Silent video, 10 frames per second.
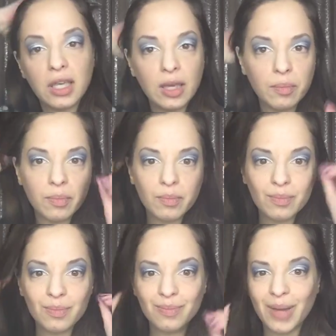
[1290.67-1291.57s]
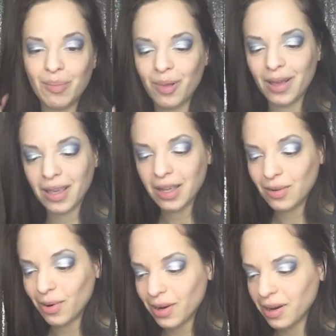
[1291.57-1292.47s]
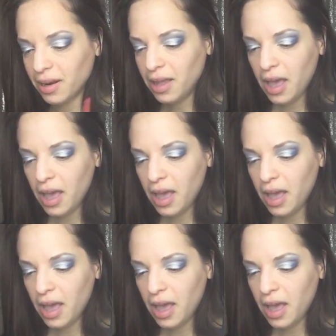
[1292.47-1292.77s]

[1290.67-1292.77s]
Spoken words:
keep my plucking in order.